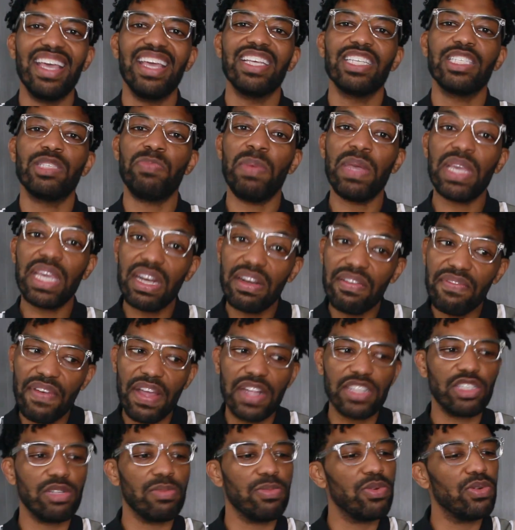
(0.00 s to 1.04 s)
Speaking of
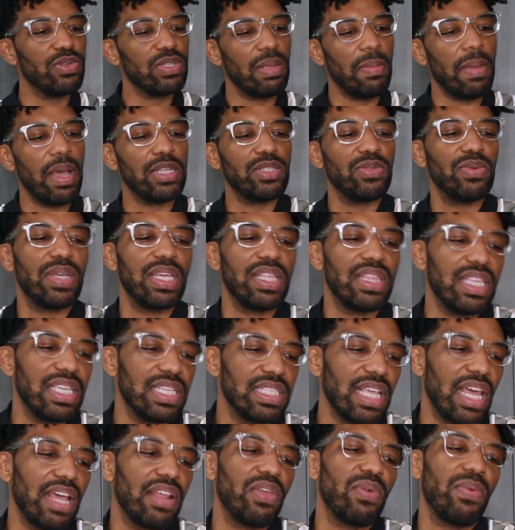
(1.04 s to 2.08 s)
vegetables, I might as well get
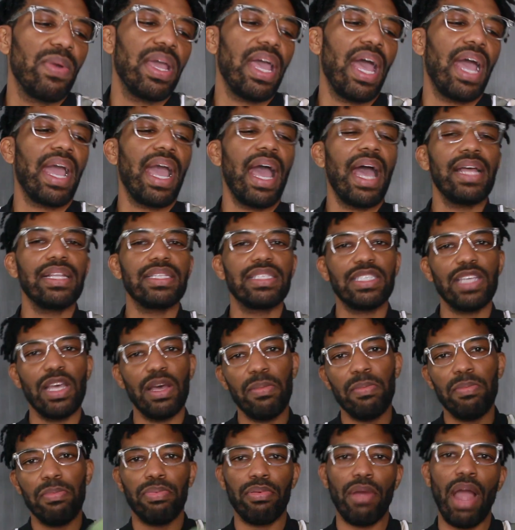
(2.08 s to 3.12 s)
these out of the way. I got
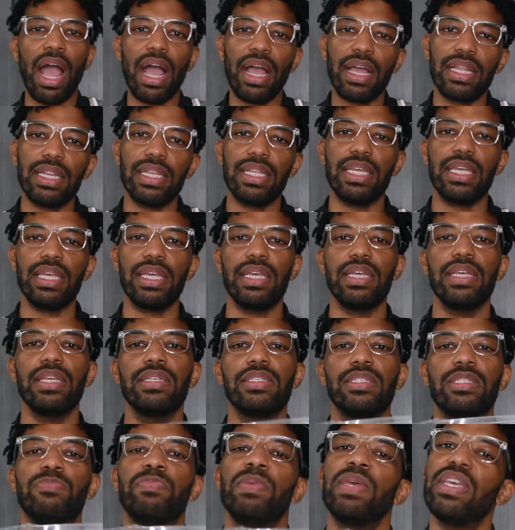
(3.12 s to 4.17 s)
some broccoli
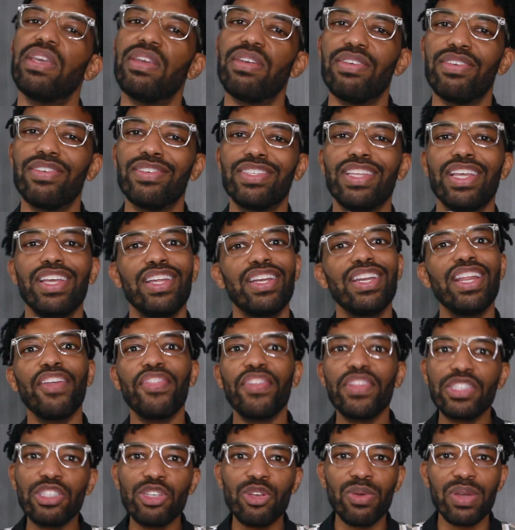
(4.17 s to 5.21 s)
spears.
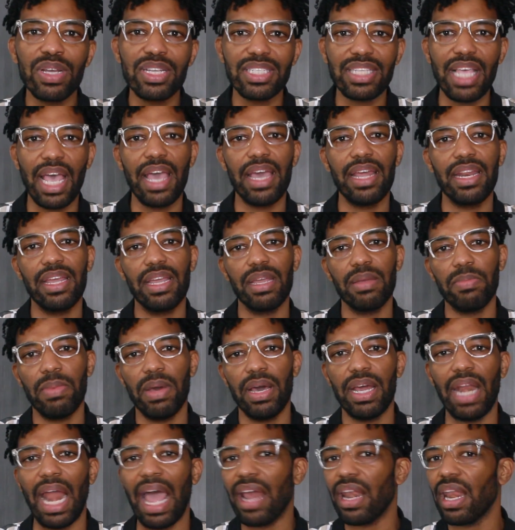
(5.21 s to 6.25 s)
Nothing too exciting,
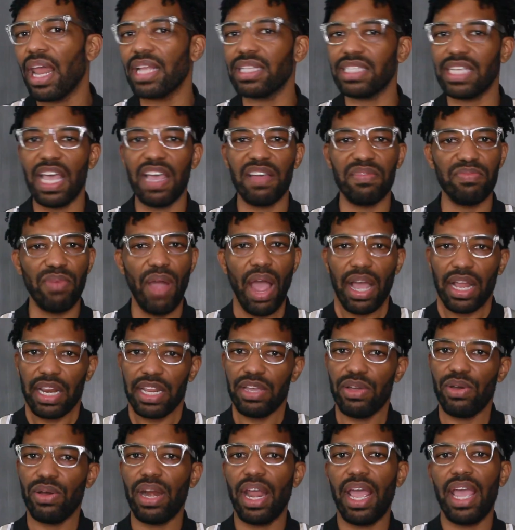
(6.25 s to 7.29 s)
but I like to have
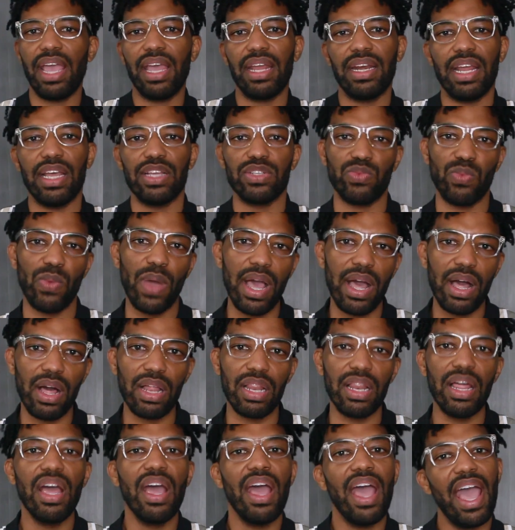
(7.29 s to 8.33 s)
broccoli on hand as
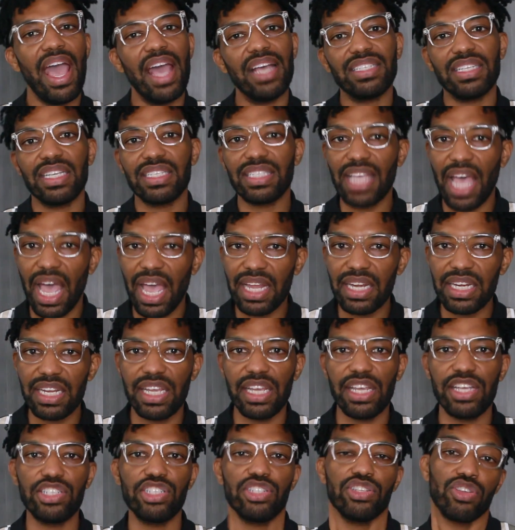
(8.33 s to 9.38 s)
well as a side
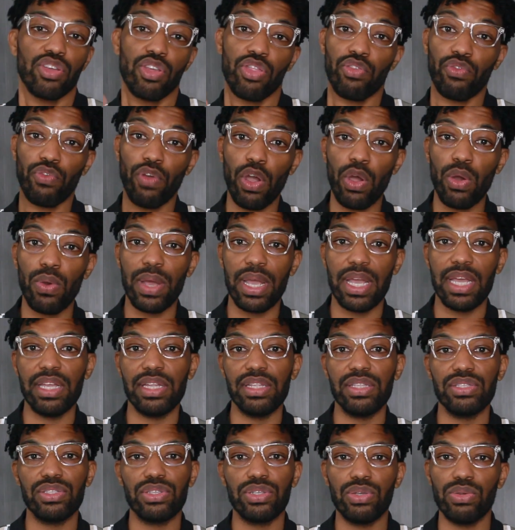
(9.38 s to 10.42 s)
dish to throw
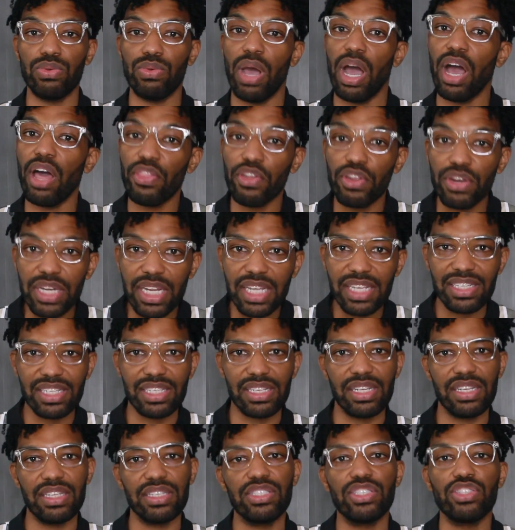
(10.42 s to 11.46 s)
into other
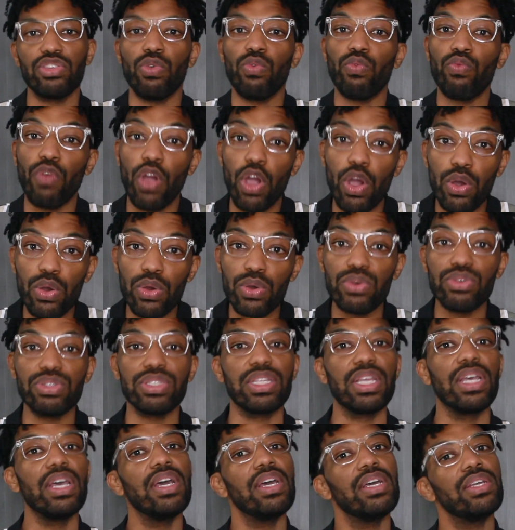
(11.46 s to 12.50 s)
dishes, to
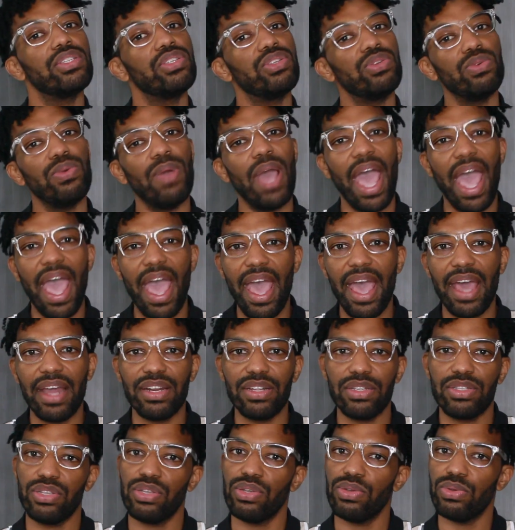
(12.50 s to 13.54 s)
roast, to
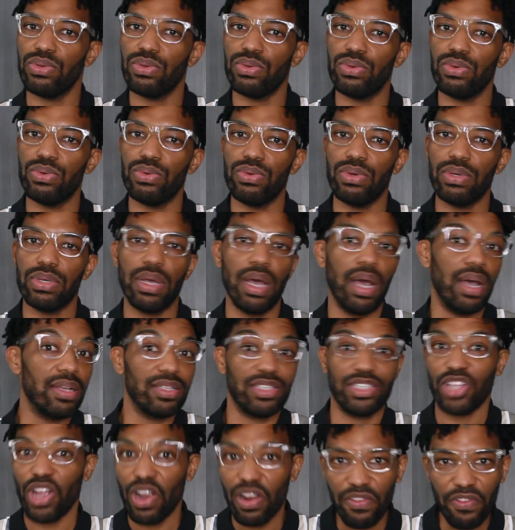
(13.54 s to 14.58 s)
add to
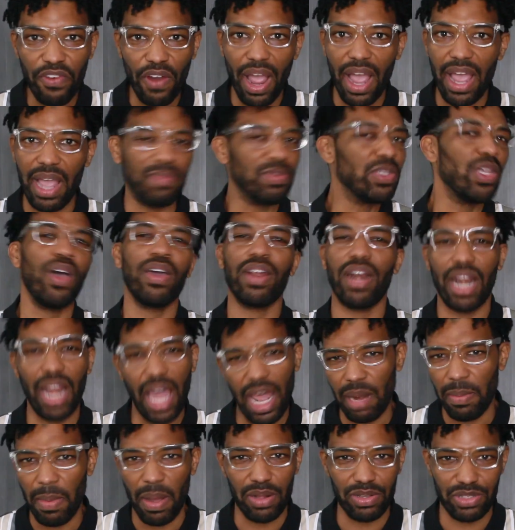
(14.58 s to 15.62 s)
stir fry. I'm talking a
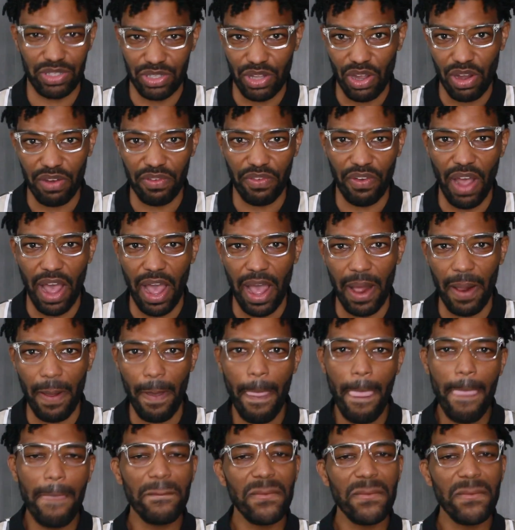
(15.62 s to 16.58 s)
lot about stir fry.